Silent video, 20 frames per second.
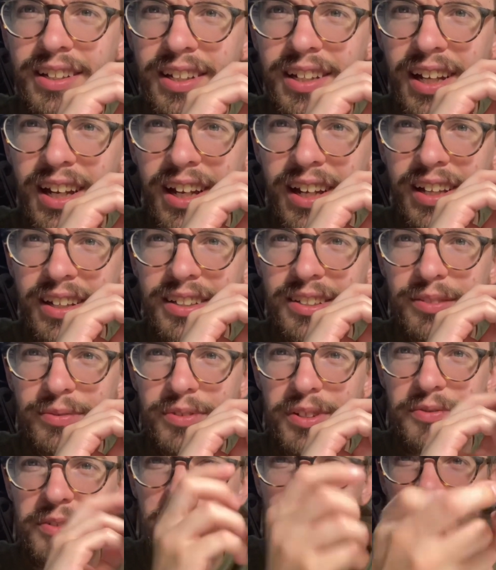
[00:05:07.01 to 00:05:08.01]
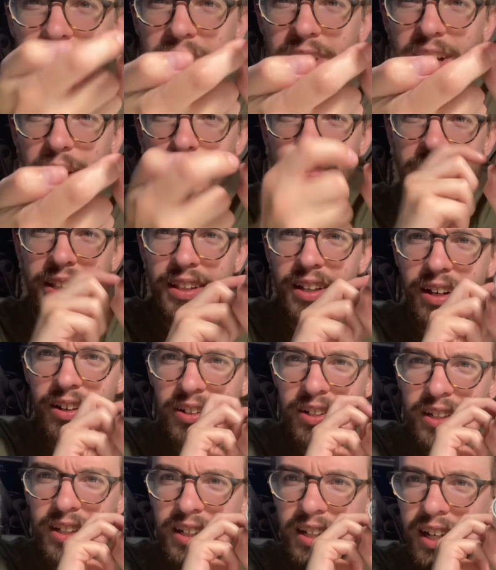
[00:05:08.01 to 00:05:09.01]
if you look up in there,
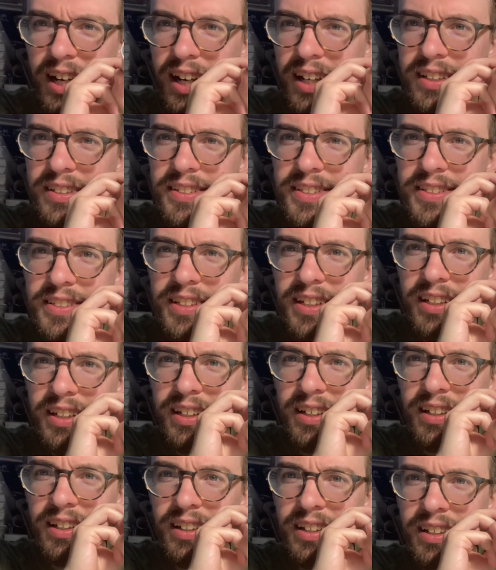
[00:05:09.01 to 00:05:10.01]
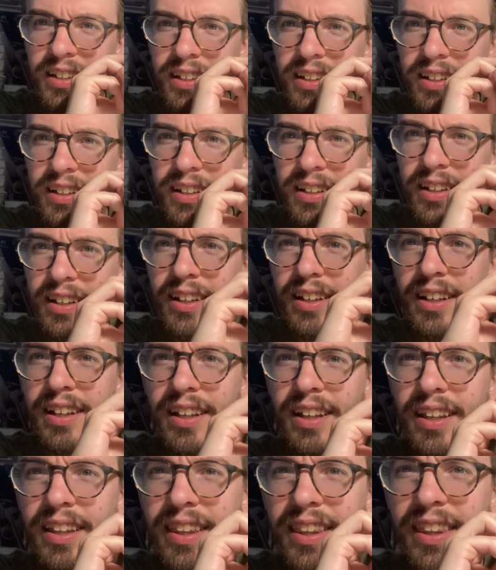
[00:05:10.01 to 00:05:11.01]
you can kind of see
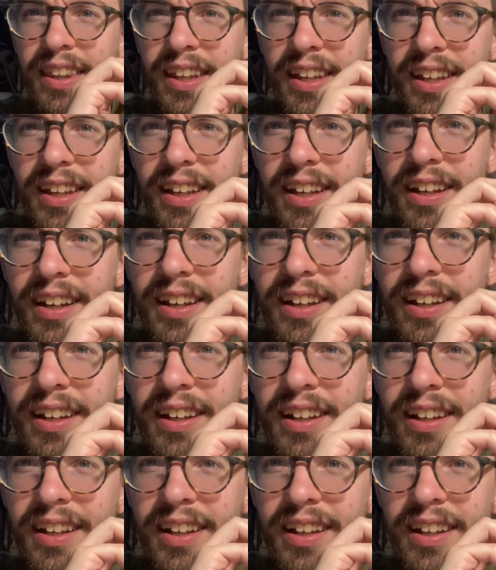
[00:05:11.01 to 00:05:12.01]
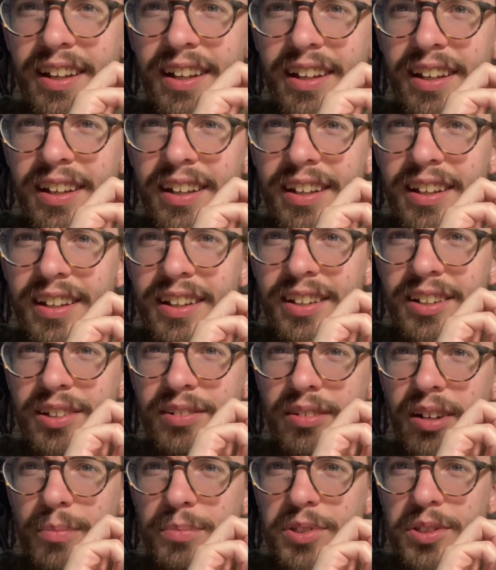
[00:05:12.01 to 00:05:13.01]
the
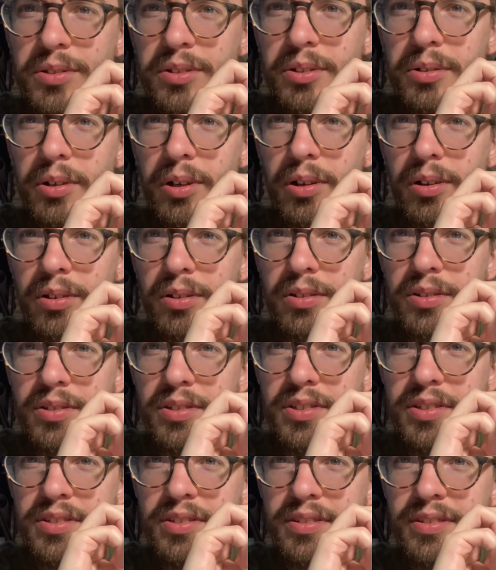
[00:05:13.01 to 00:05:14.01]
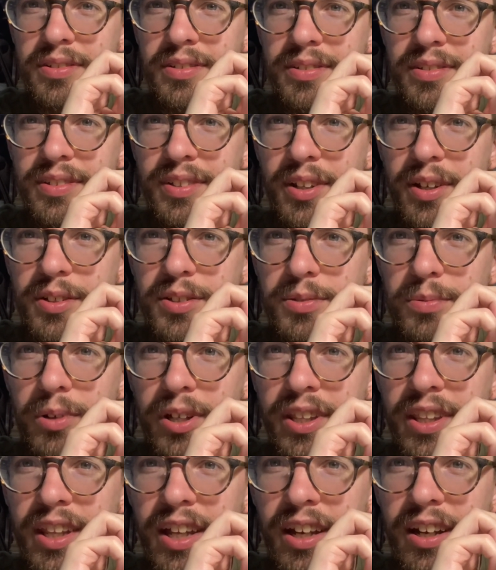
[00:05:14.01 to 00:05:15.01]
grub screw holes. There's
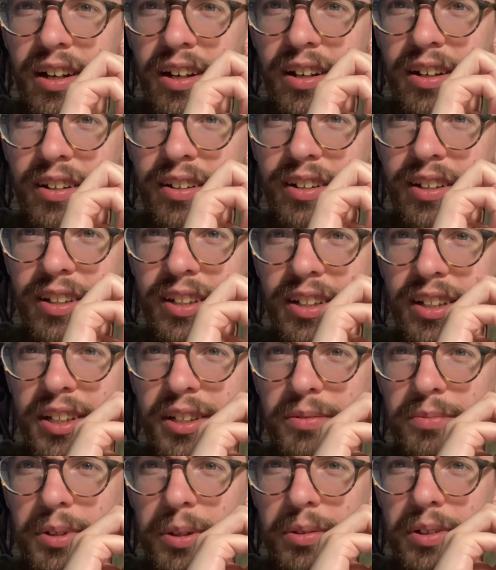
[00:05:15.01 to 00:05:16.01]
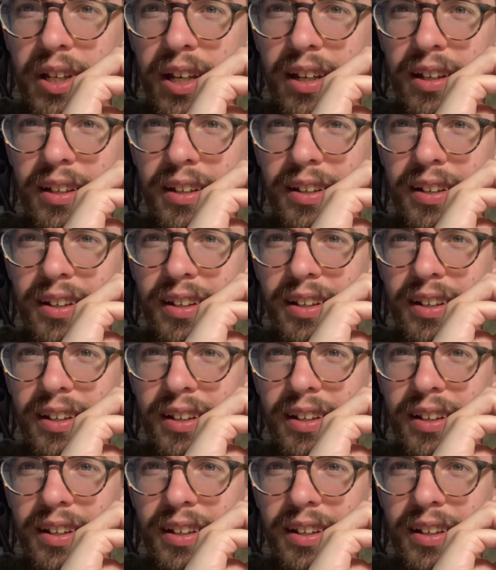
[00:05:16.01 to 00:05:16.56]
one there. I can rotate it.